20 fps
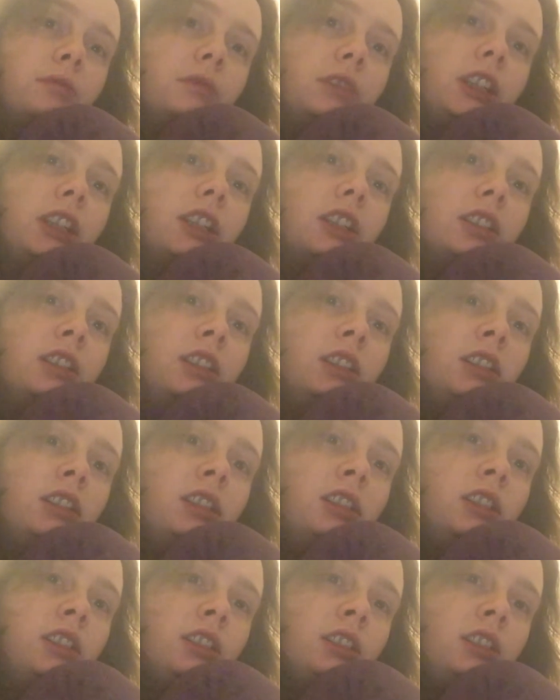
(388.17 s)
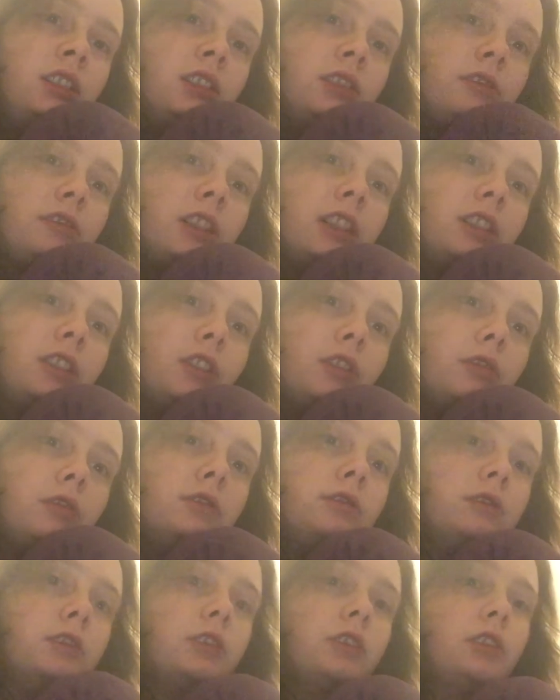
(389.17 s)
yeah, thank you
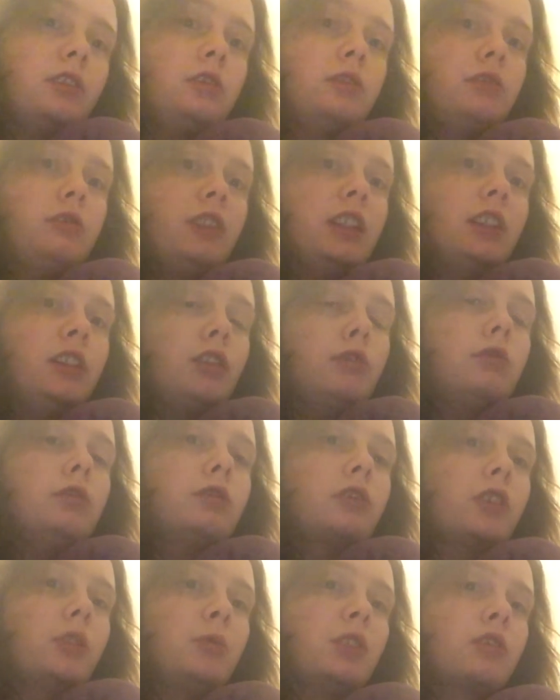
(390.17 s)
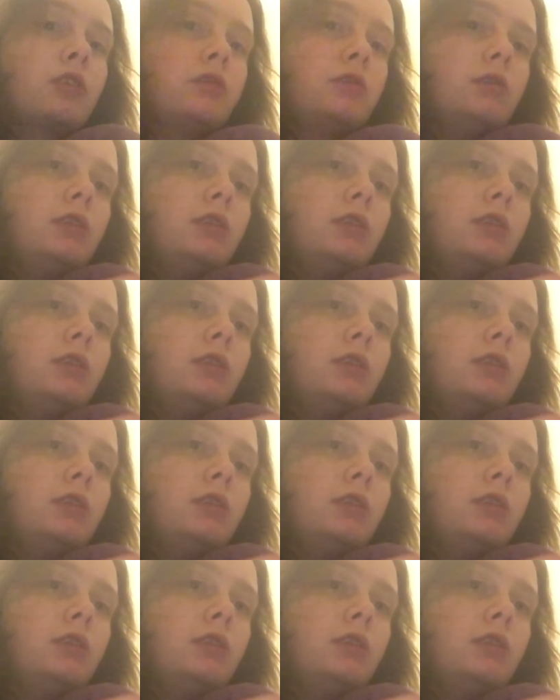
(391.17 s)
all so much for